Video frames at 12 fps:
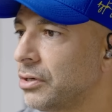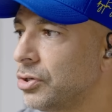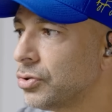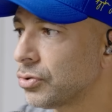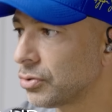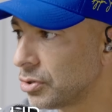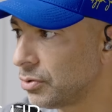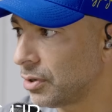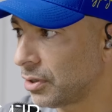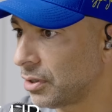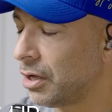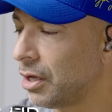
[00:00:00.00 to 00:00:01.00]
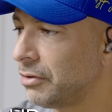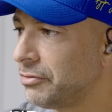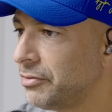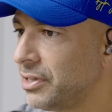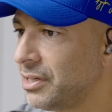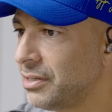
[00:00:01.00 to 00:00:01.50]
accrual
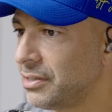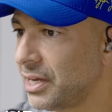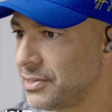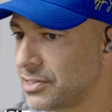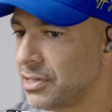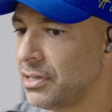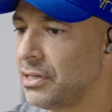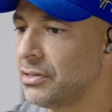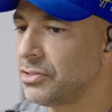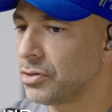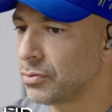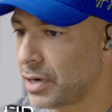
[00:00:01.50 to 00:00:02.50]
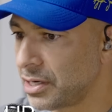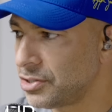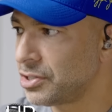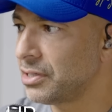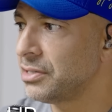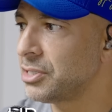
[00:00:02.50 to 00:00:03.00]
of the intensity,
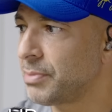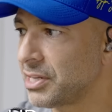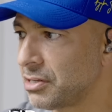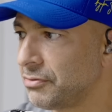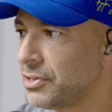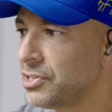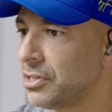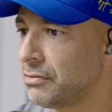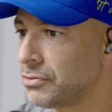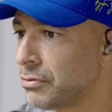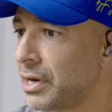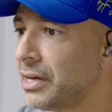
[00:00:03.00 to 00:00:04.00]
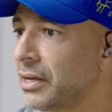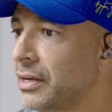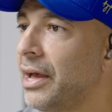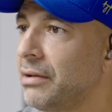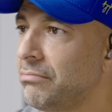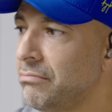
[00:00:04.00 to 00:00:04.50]
duration, specificity of training,
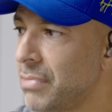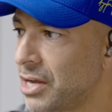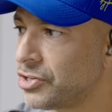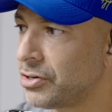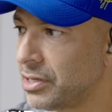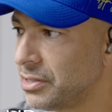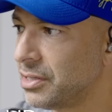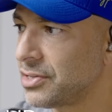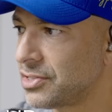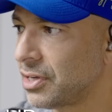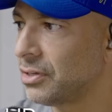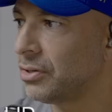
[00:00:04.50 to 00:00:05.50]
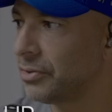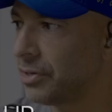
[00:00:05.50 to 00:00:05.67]
and measured in this single